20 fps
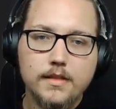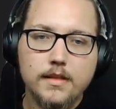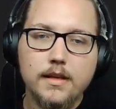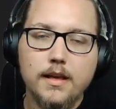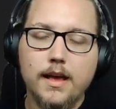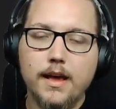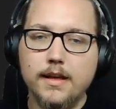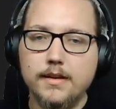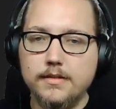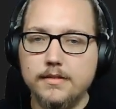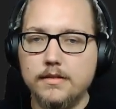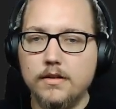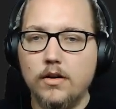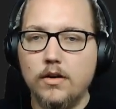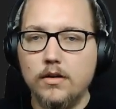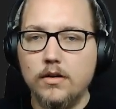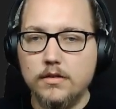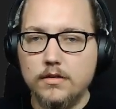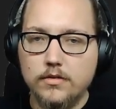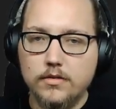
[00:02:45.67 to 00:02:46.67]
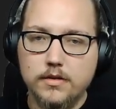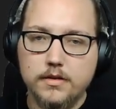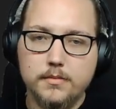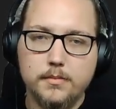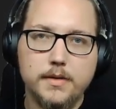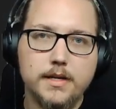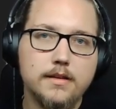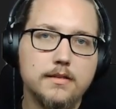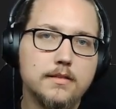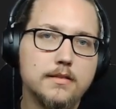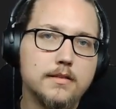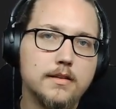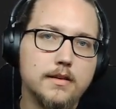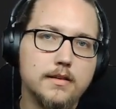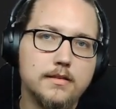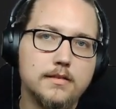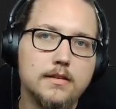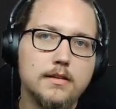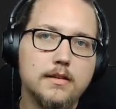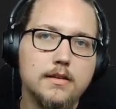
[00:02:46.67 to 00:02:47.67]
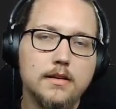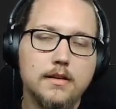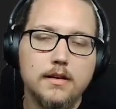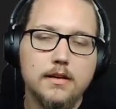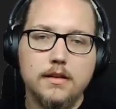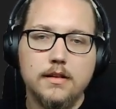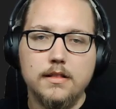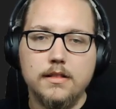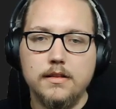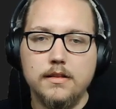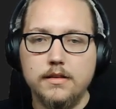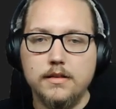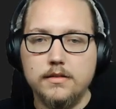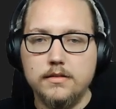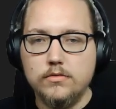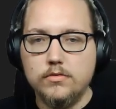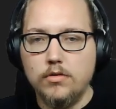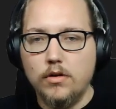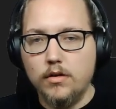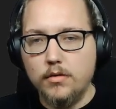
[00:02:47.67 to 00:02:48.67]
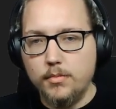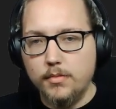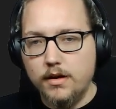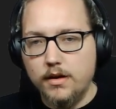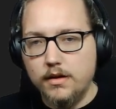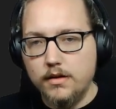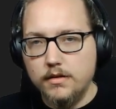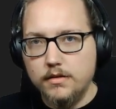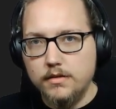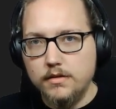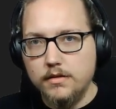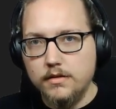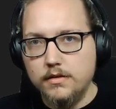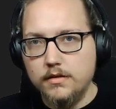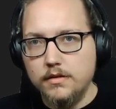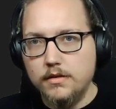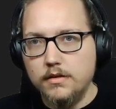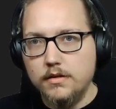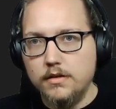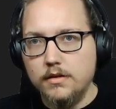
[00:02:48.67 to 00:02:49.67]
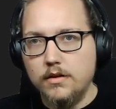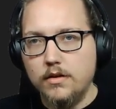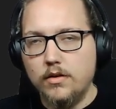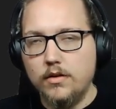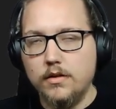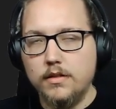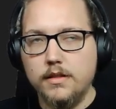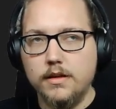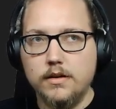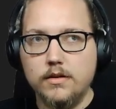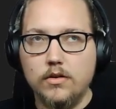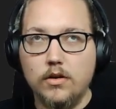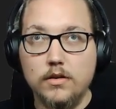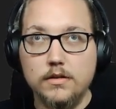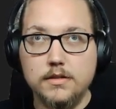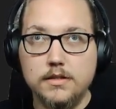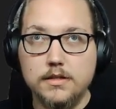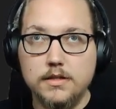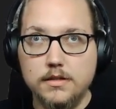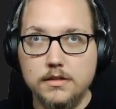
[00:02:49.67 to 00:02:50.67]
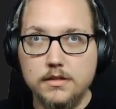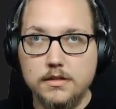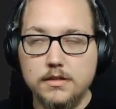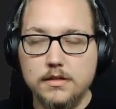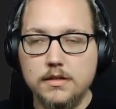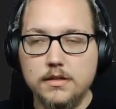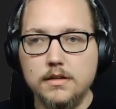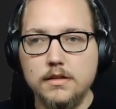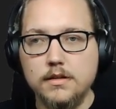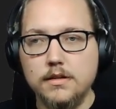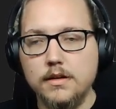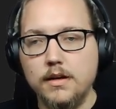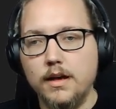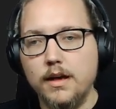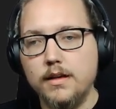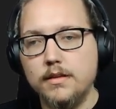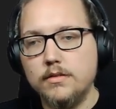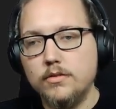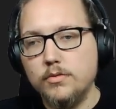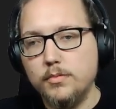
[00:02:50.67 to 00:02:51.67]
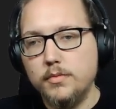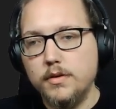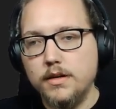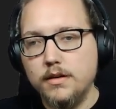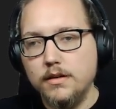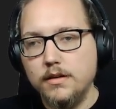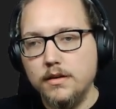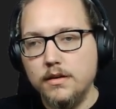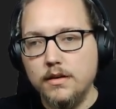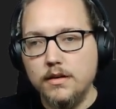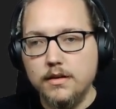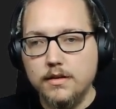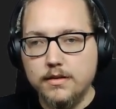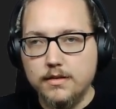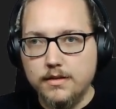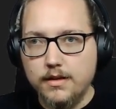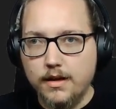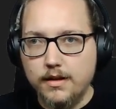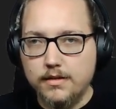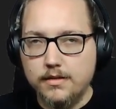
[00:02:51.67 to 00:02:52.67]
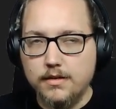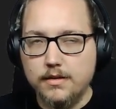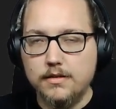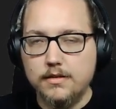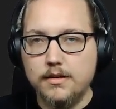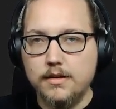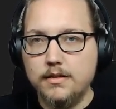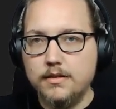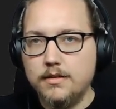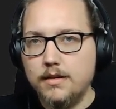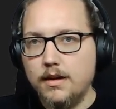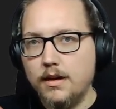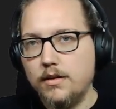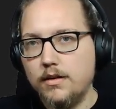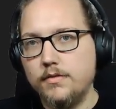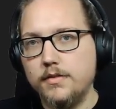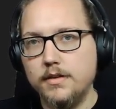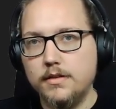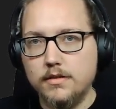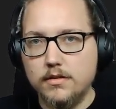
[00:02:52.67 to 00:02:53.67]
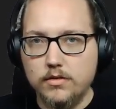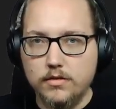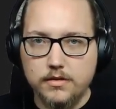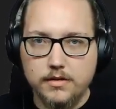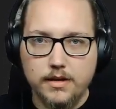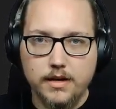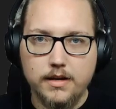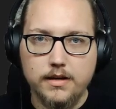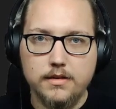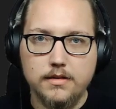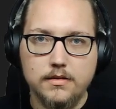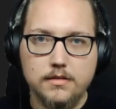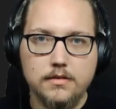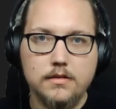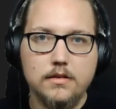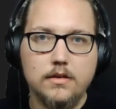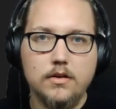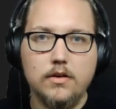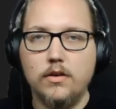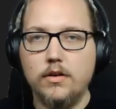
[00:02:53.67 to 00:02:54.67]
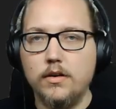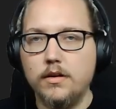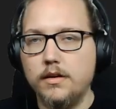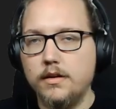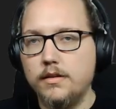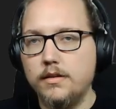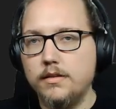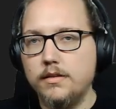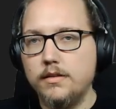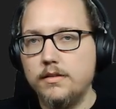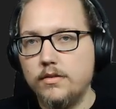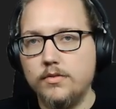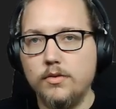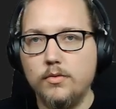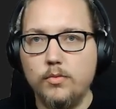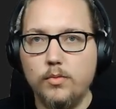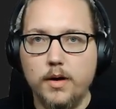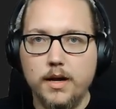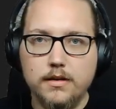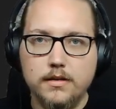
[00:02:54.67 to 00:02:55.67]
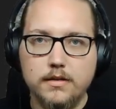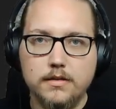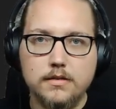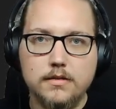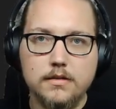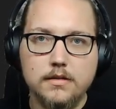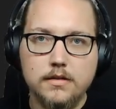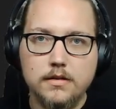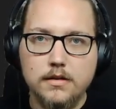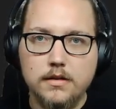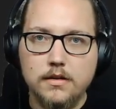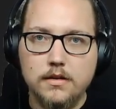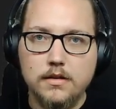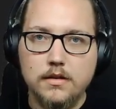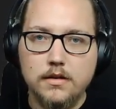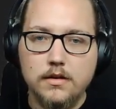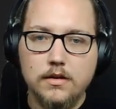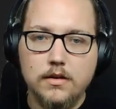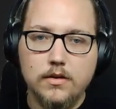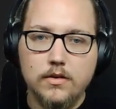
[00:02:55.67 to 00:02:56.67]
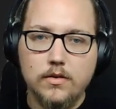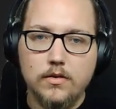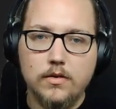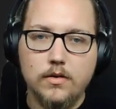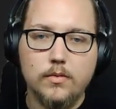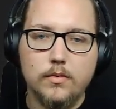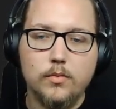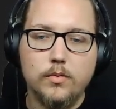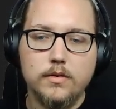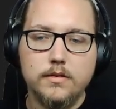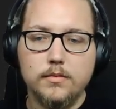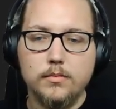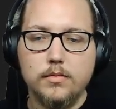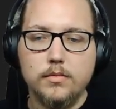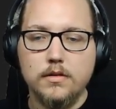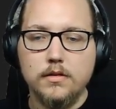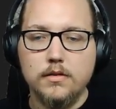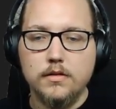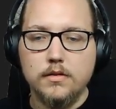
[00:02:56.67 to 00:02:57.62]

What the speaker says: And also it means that the scroll bar or the content has to be centered inside of its container or inside of the valid or visible